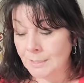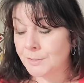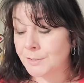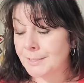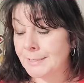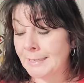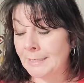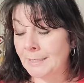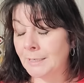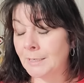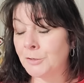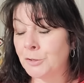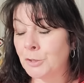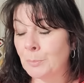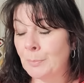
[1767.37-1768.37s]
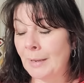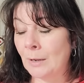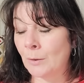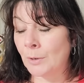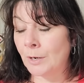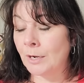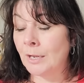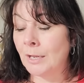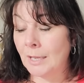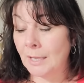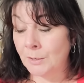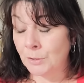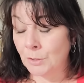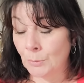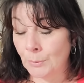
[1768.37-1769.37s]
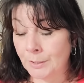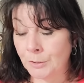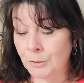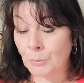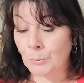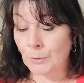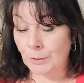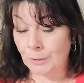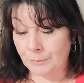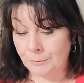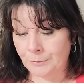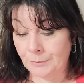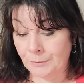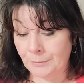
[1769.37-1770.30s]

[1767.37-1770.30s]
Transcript: standing in your power, and knowing your worth.